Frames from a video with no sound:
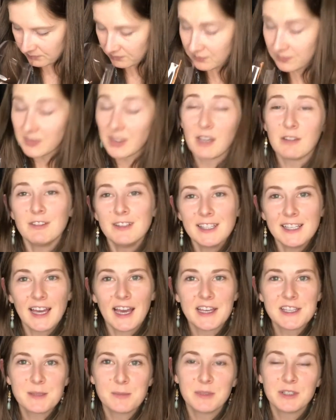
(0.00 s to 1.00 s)
it really
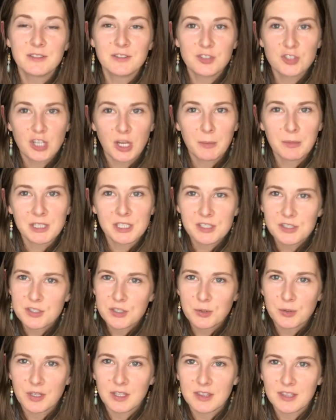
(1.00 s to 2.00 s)
has a bit of a jamminess to
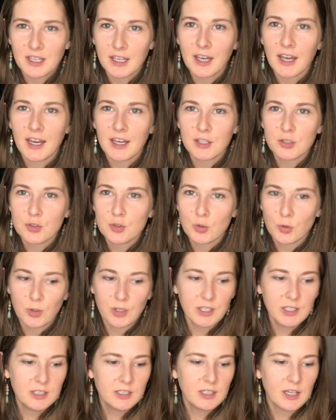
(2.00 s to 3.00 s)
it that I
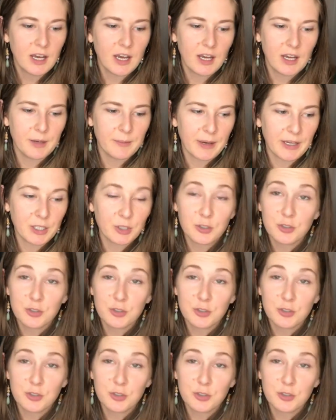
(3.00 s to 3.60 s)
enjoy. I don't